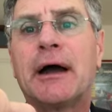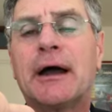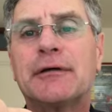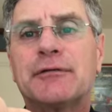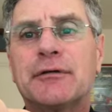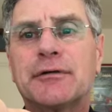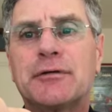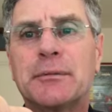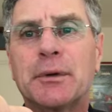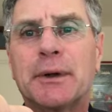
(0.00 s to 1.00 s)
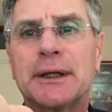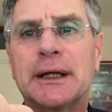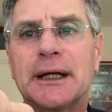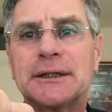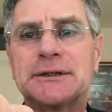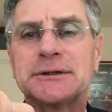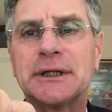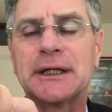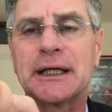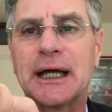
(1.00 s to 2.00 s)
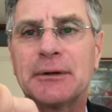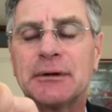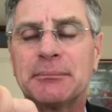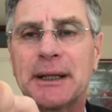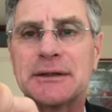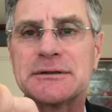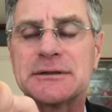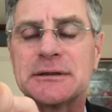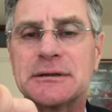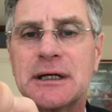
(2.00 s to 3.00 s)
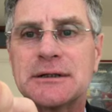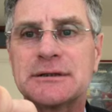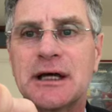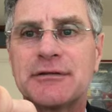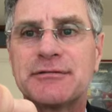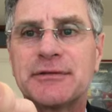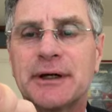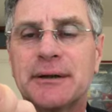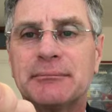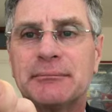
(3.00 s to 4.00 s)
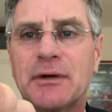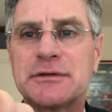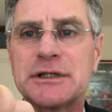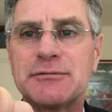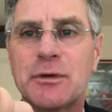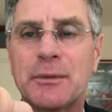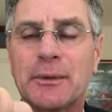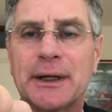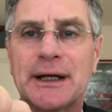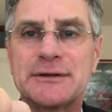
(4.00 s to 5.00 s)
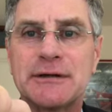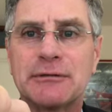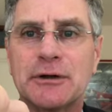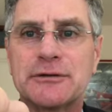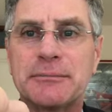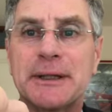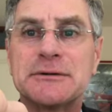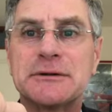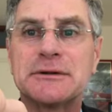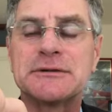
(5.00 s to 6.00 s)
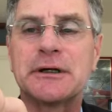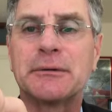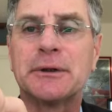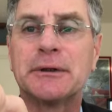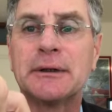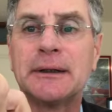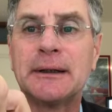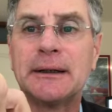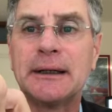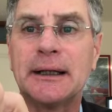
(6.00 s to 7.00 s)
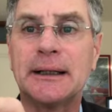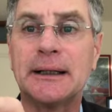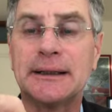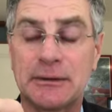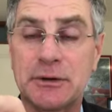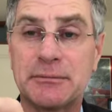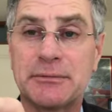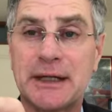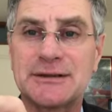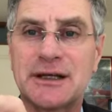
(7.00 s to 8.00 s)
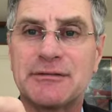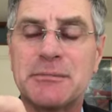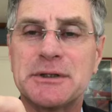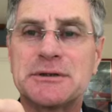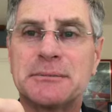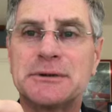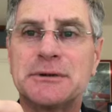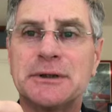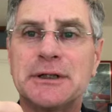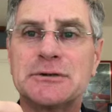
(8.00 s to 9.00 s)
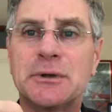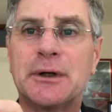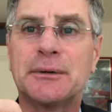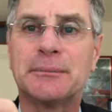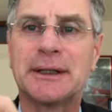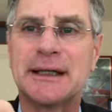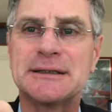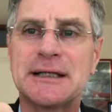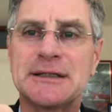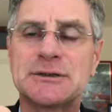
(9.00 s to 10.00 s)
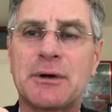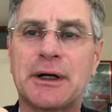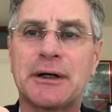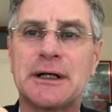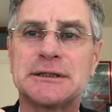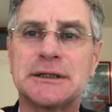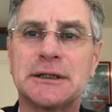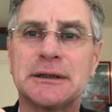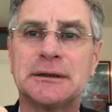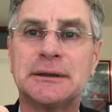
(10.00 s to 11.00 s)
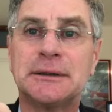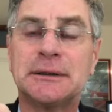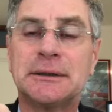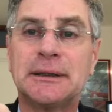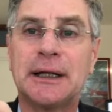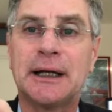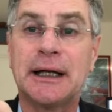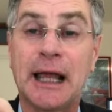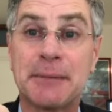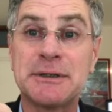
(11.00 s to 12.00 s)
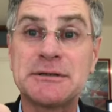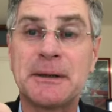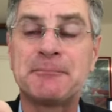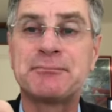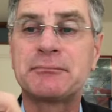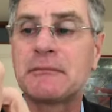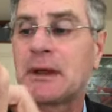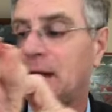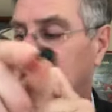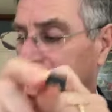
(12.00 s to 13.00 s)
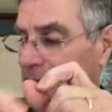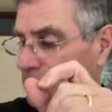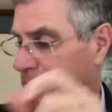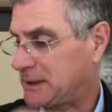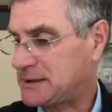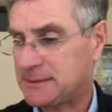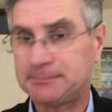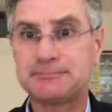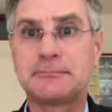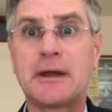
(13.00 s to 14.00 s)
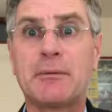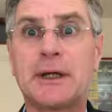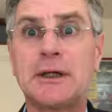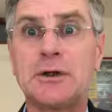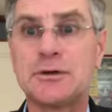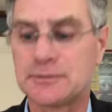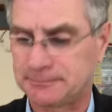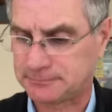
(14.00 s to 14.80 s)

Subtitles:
for the Formula One car, just to indicate all the buttons and stuff. Obviously Formula One cars have lots of buttons on the steering wheel, and that's kind of a missed opportunity as well. But that's quite a nice little element or a piece that we can use.